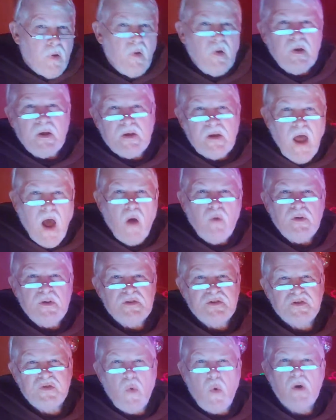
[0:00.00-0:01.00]
pulling down
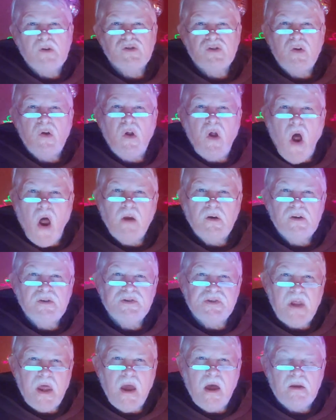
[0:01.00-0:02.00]
distortional
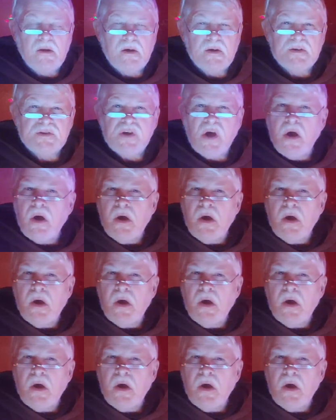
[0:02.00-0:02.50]
understandings.